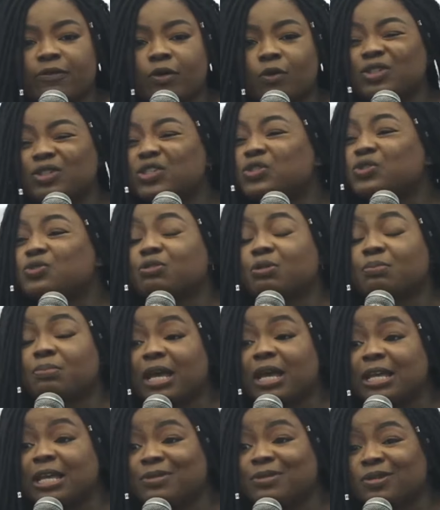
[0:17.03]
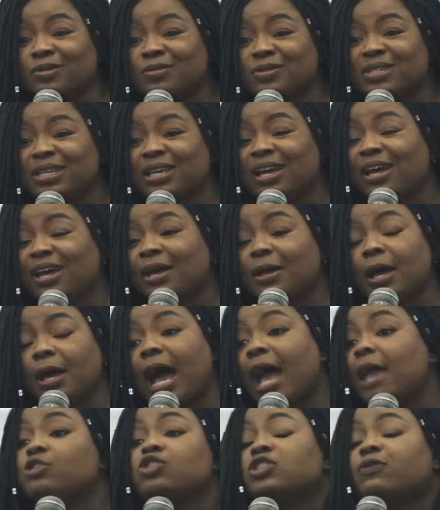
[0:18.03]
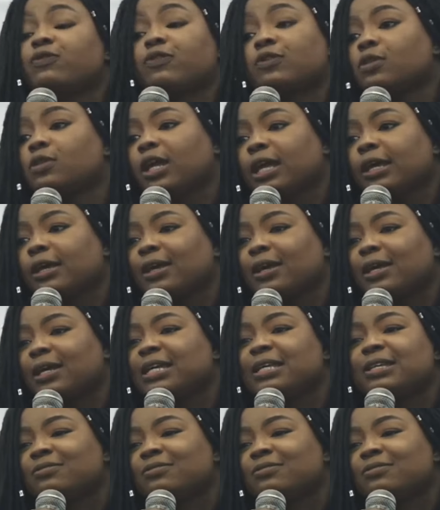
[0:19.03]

which is to reply emails, I just feel like it